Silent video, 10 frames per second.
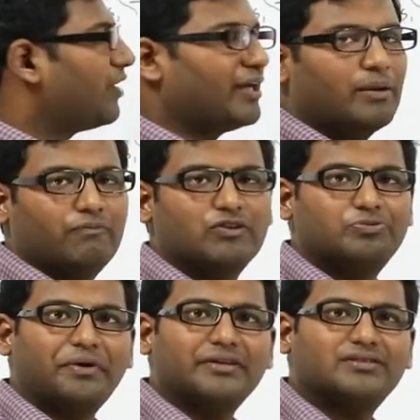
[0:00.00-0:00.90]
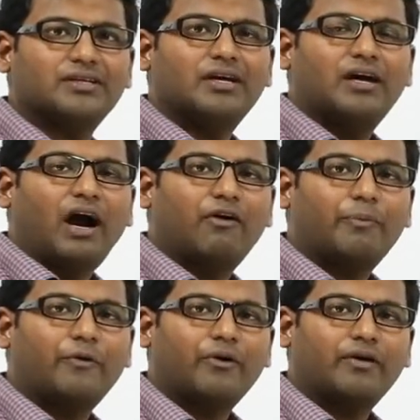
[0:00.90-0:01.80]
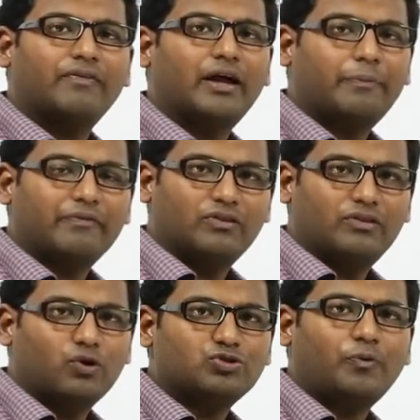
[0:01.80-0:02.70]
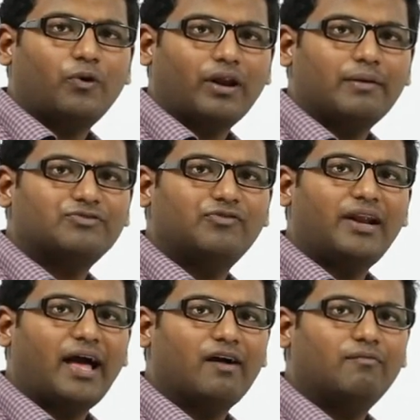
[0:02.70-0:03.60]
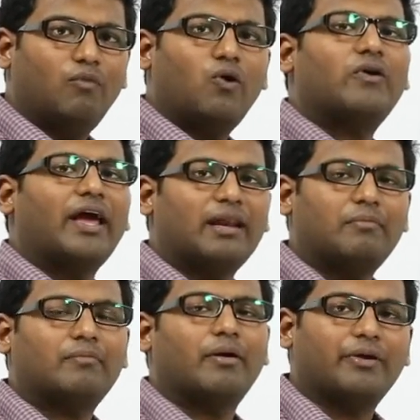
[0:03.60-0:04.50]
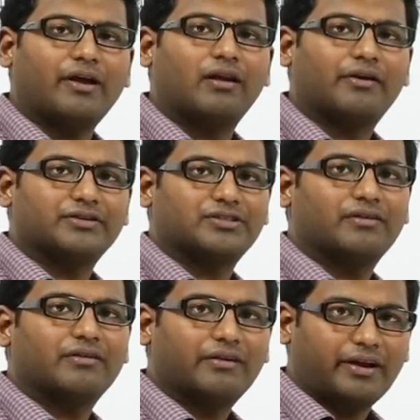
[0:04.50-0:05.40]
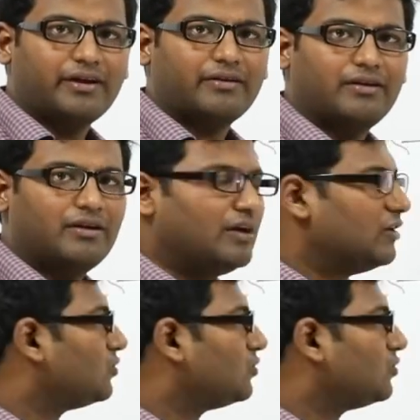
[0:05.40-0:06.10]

for heap, which means those programs will have more dynamic memory allocation, right?